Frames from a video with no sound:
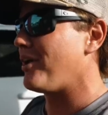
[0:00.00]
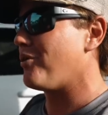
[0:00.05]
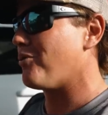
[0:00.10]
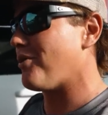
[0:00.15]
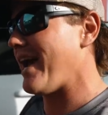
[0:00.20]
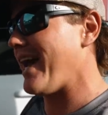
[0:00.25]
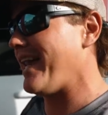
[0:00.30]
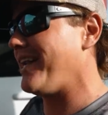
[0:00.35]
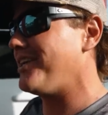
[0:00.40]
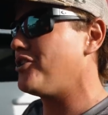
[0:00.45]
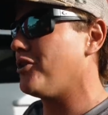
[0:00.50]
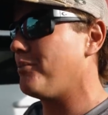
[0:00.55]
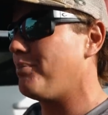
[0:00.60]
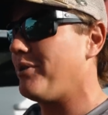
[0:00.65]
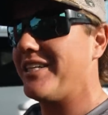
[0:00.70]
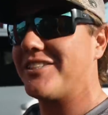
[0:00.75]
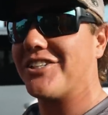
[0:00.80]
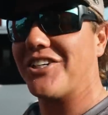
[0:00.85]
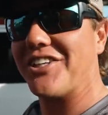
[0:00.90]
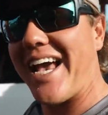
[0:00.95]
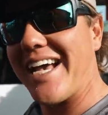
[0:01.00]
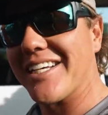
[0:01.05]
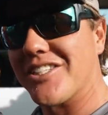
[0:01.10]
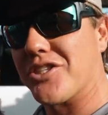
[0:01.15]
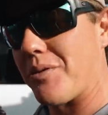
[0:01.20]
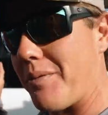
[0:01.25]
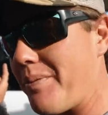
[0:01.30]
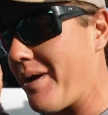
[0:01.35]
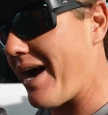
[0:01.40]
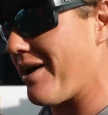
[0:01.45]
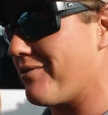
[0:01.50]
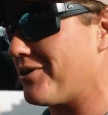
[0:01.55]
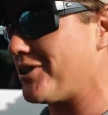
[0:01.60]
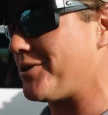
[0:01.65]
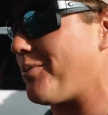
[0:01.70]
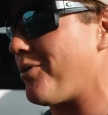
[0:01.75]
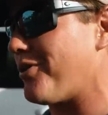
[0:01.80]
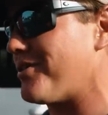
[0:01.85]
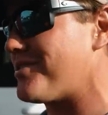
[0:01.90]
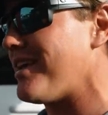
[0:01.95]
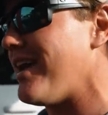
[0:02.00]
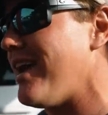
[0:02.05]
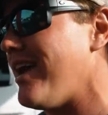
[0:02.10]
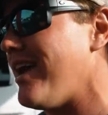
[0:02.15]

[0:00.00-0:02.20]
We're headed to a place called S3 Powersports,